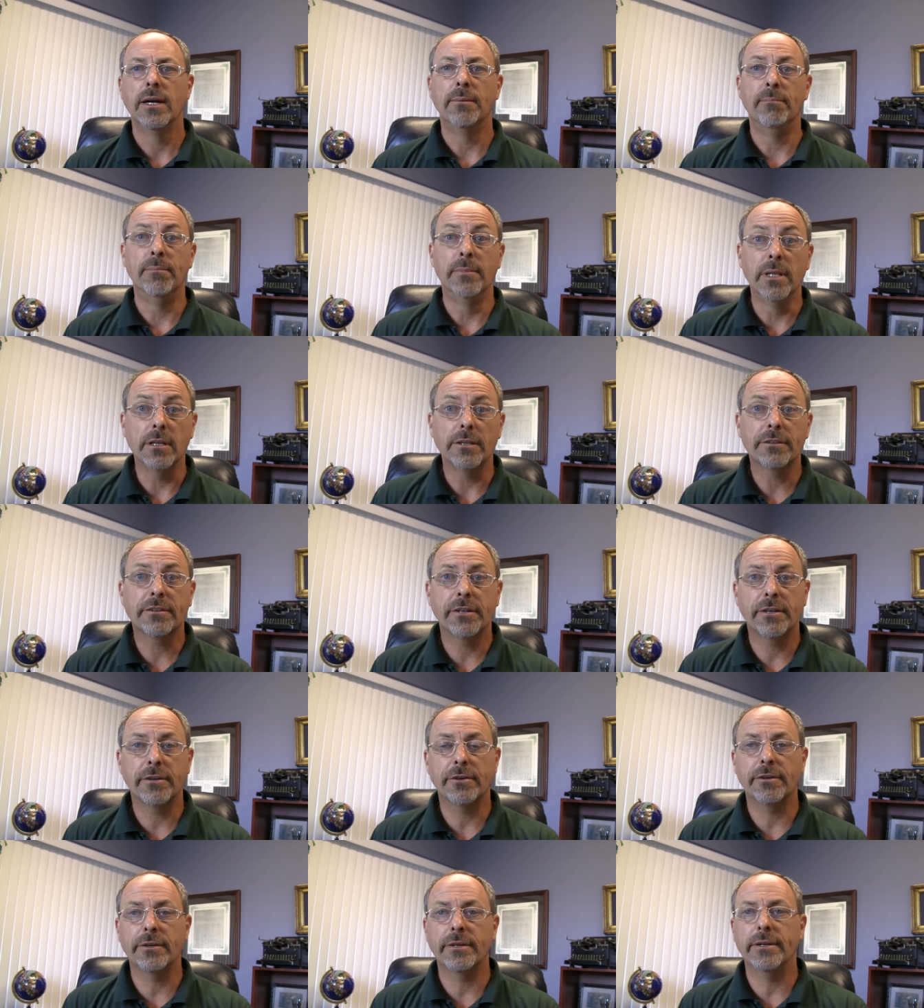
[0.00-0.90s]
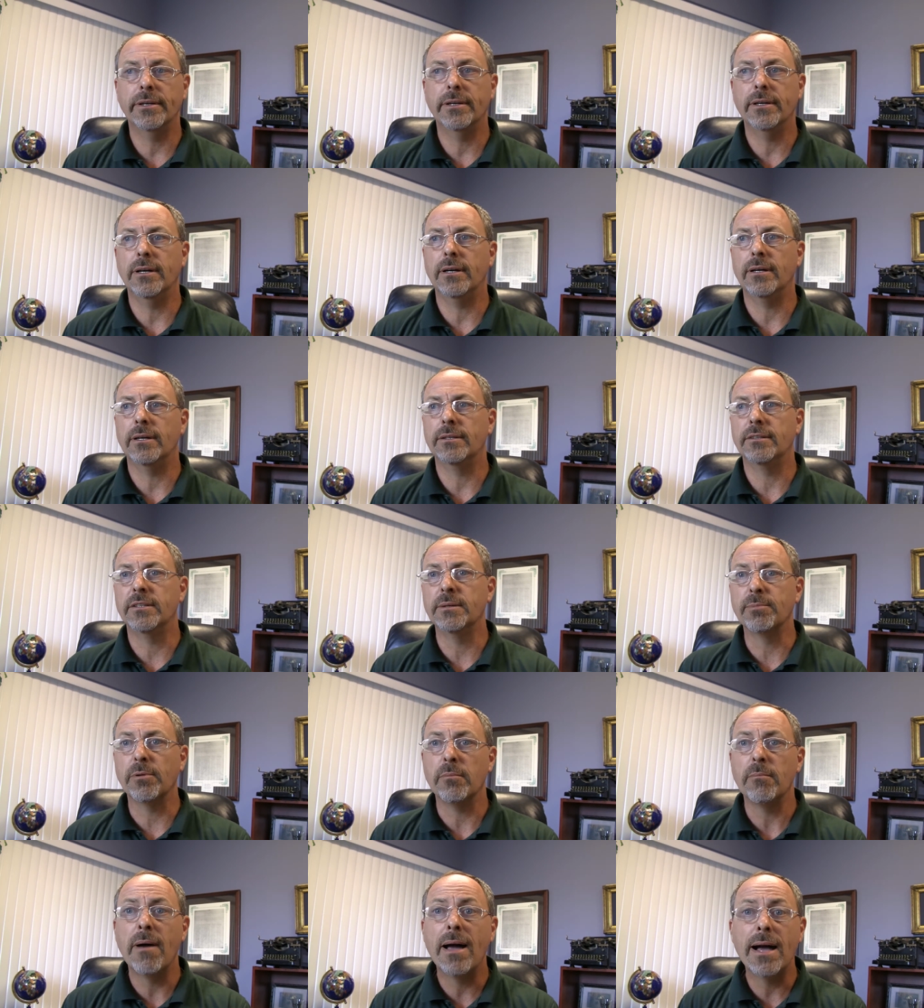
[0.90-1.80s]
military,
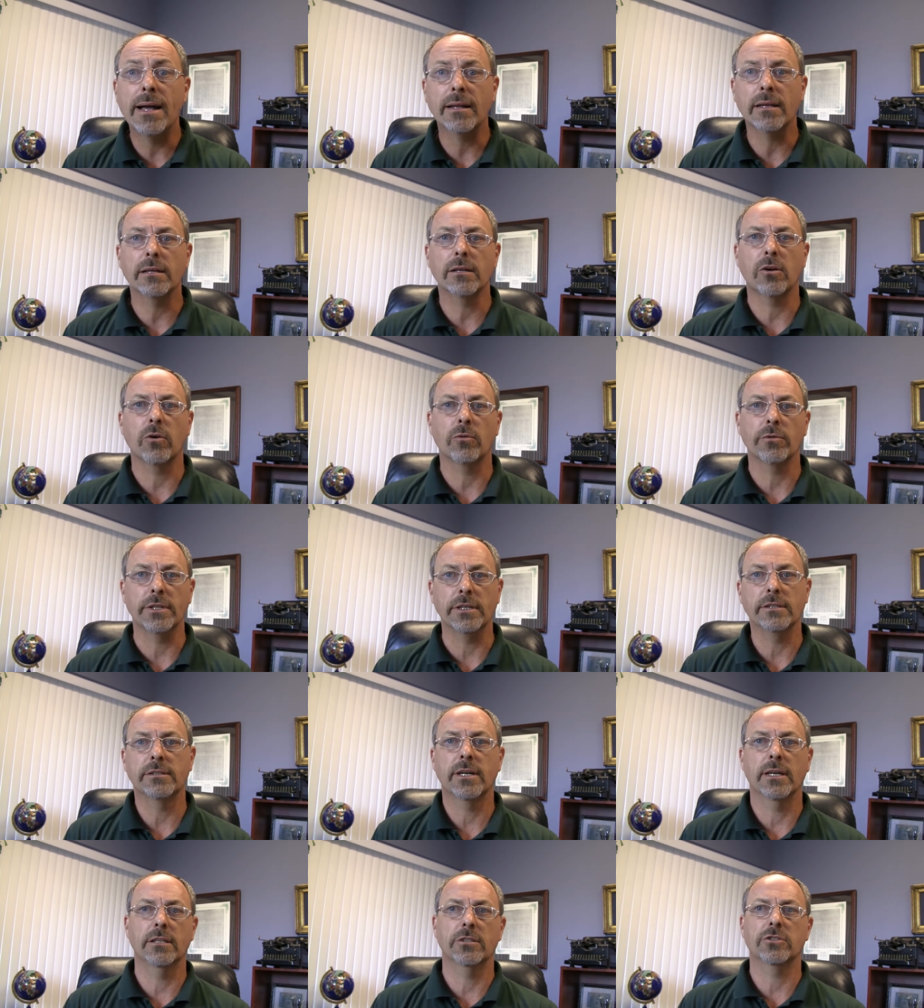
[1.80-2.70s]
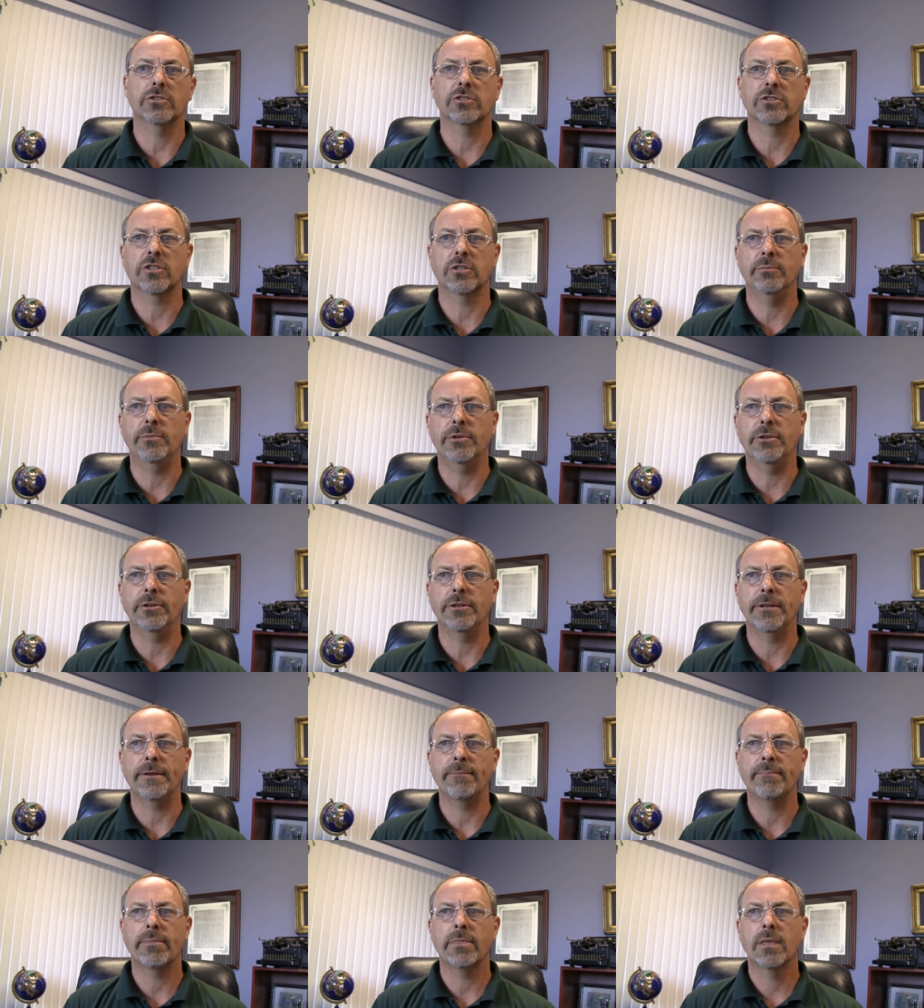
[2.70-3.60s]
diplomatic, or the intelligence community.